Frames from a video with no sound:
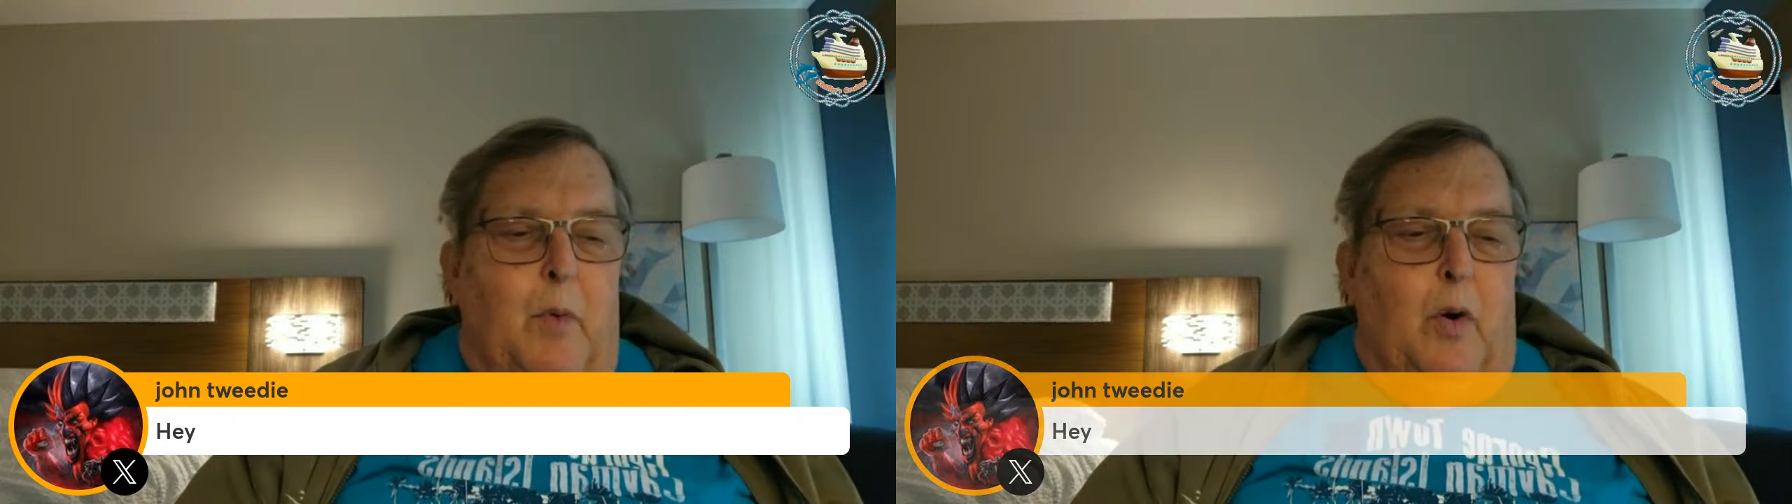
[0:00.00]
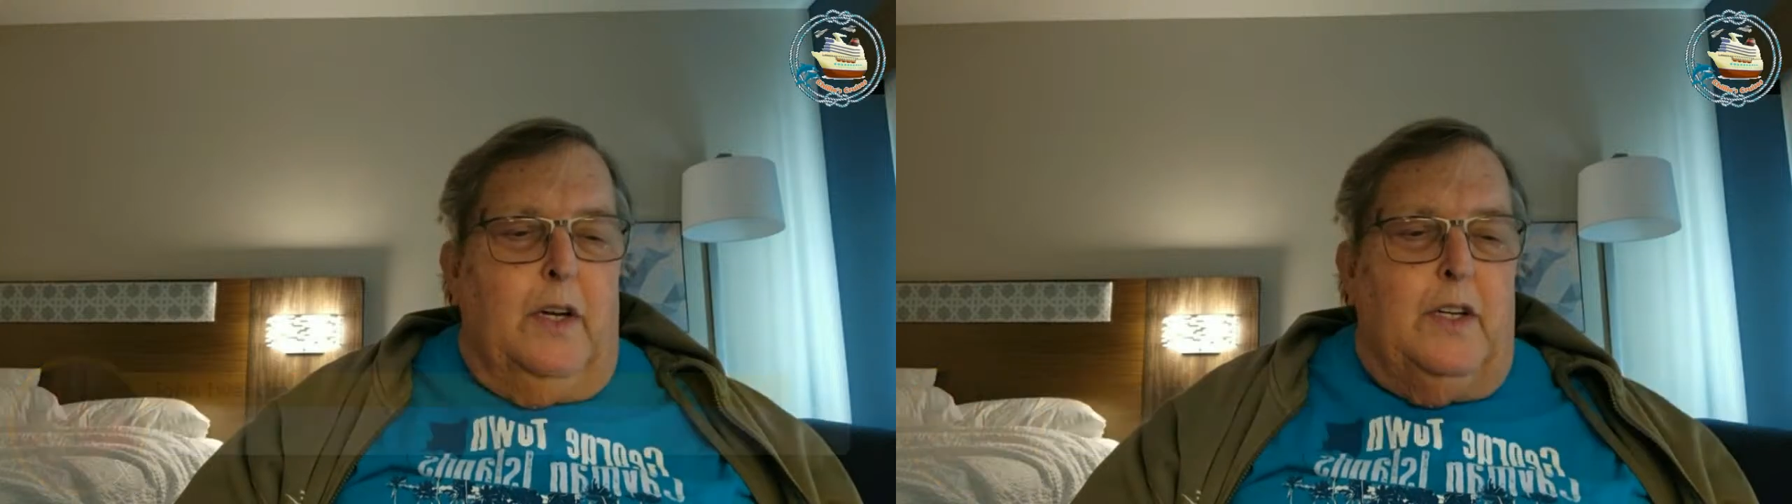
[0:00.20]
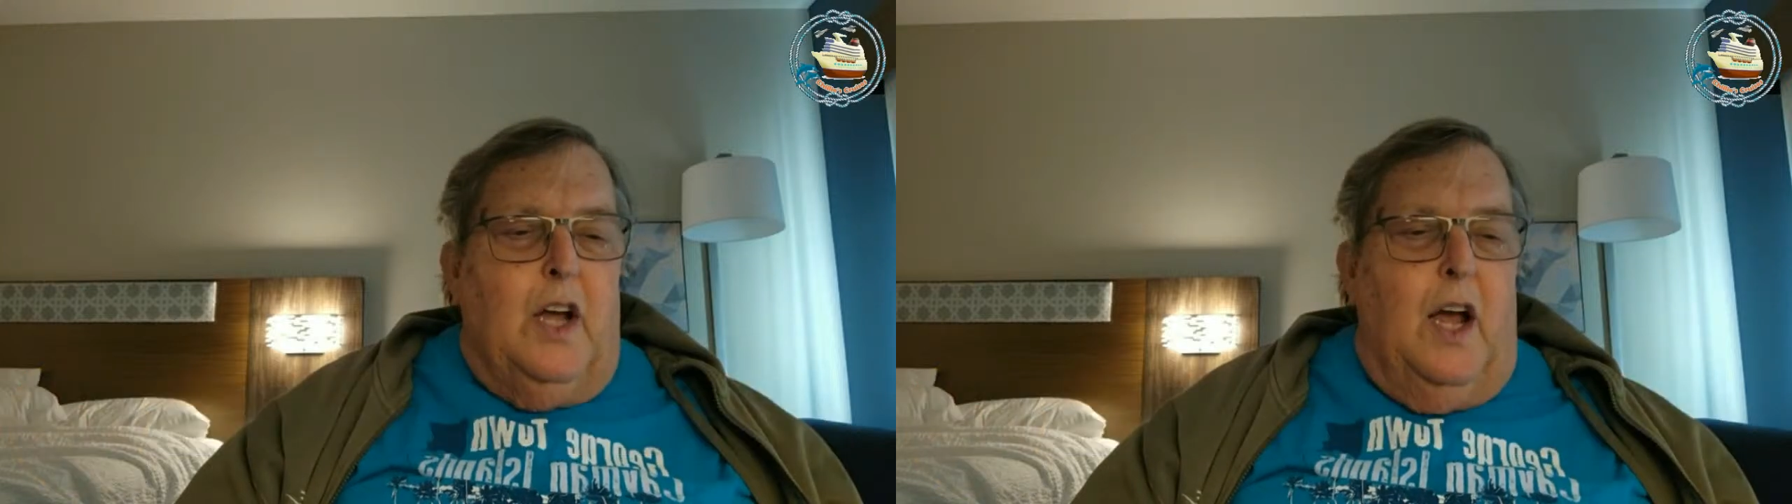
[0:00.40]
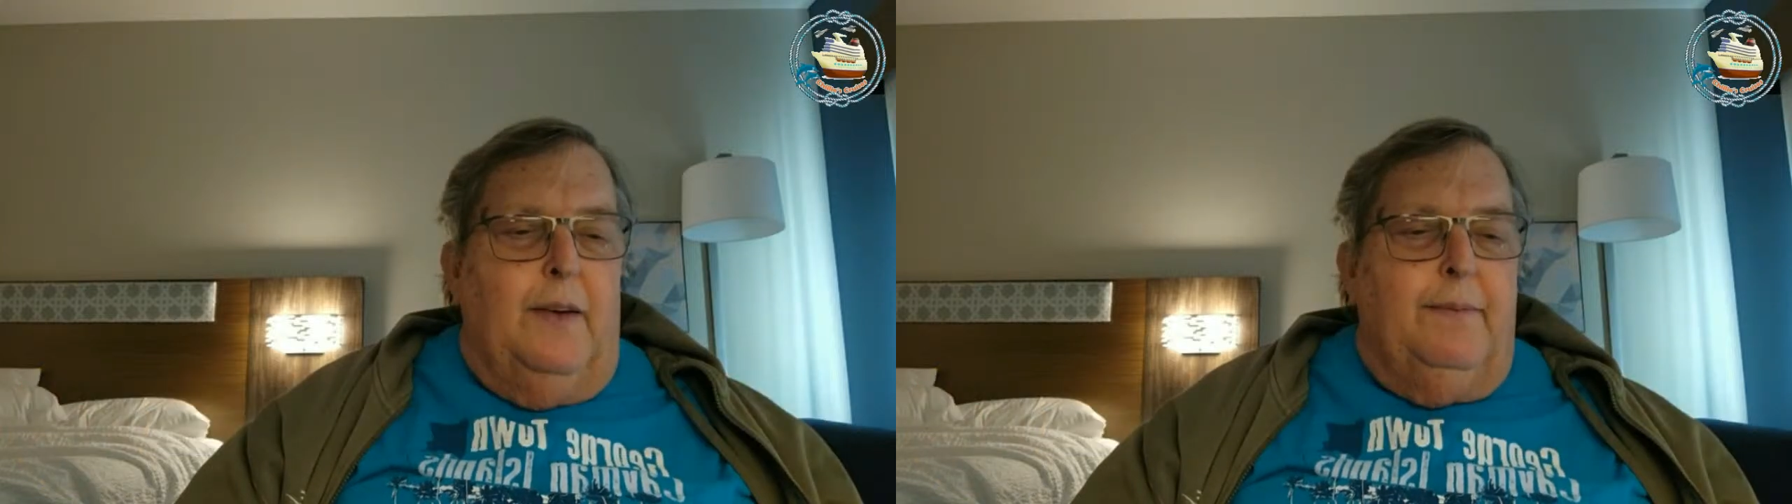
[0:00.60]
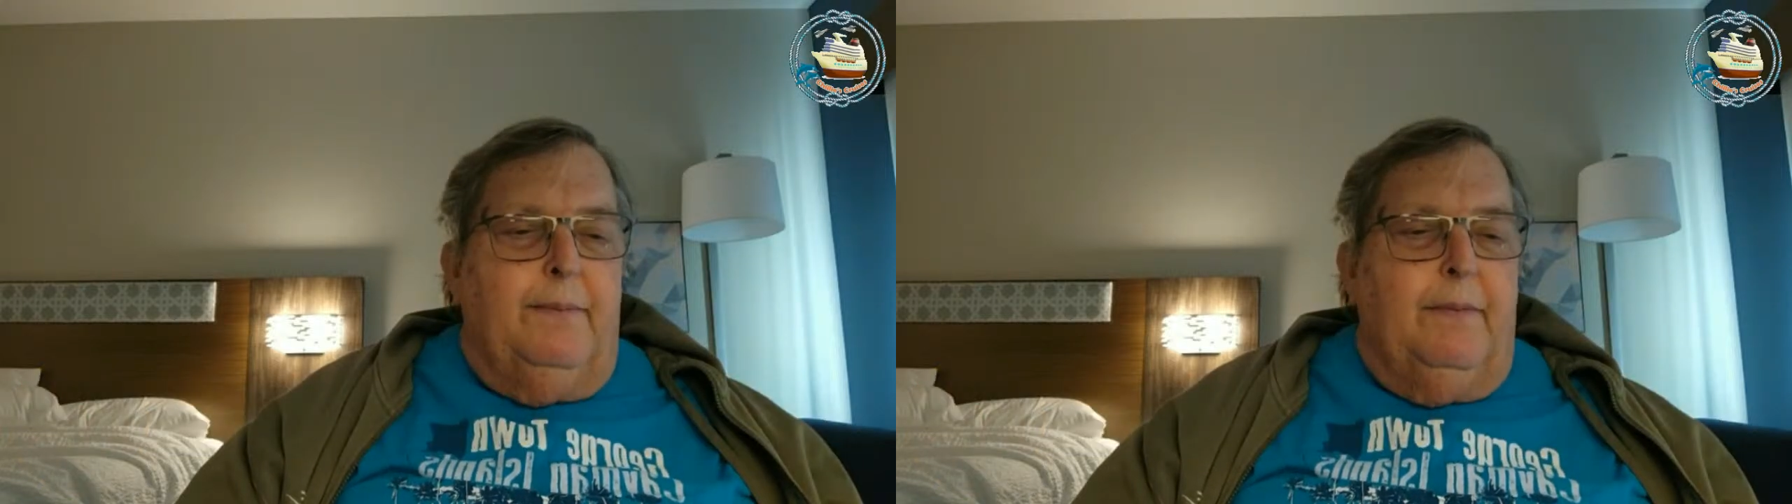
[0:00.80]
morning,
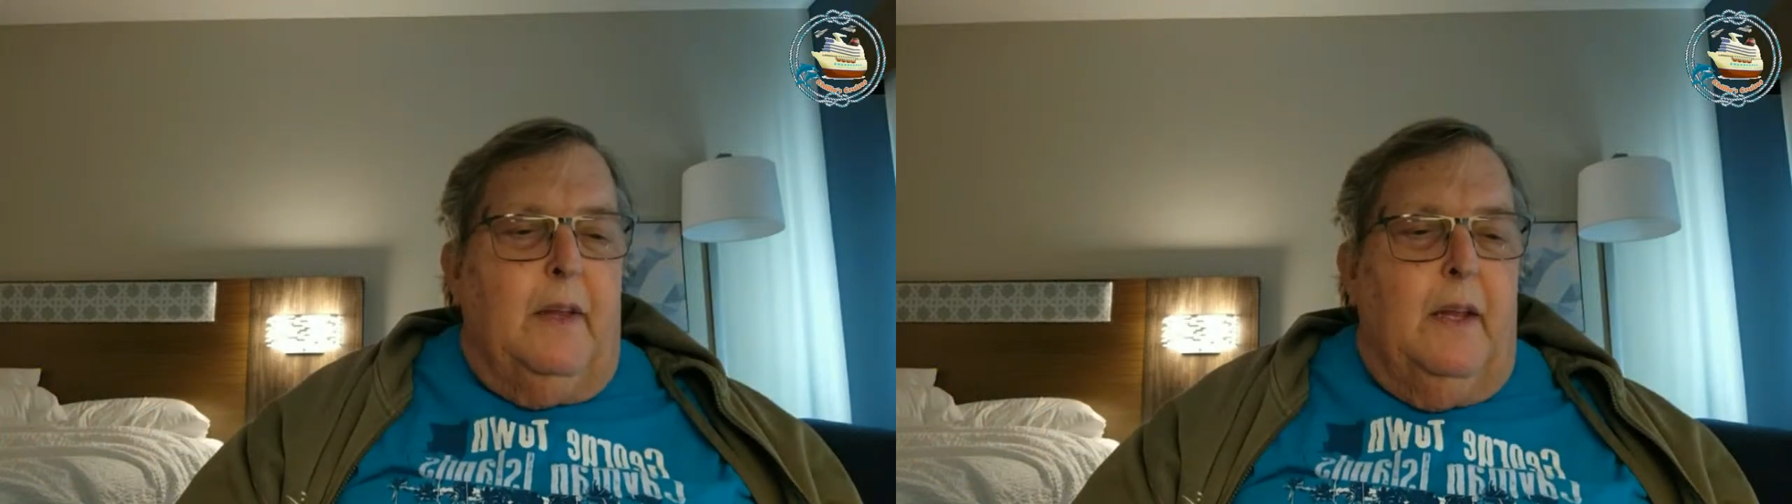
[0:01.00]
John.